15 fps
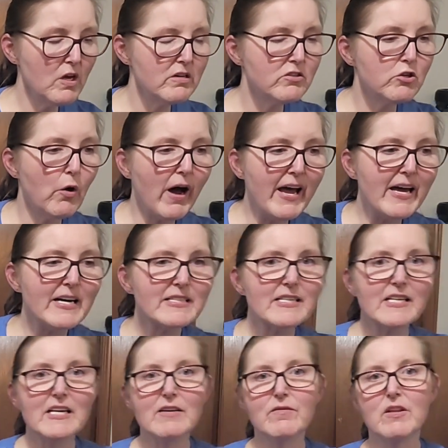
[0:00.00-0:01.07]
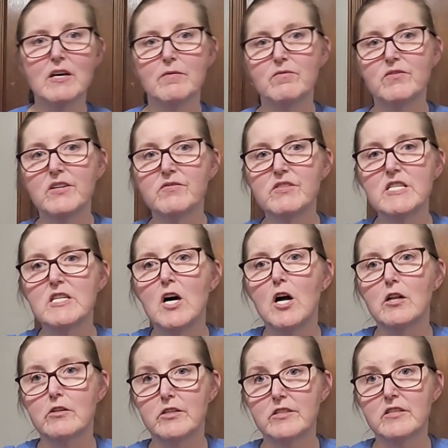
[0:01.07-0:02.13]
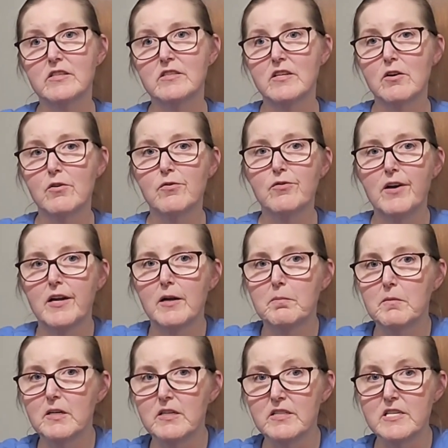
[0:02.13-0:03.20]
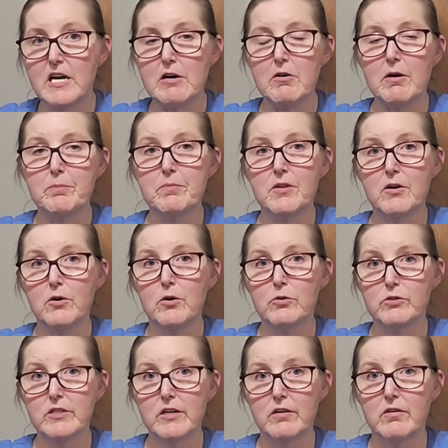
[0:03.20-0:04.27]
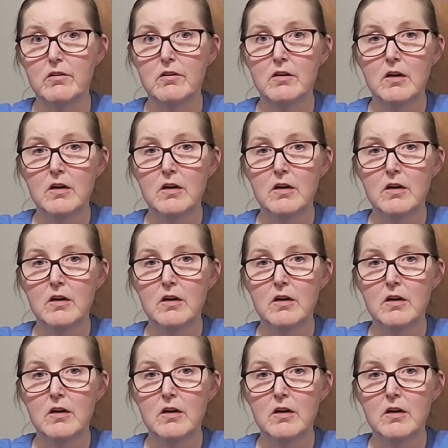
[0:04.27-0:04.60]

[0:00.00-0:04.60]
so I had to give them $50 because they're afraid I'm going to tear up their hotel.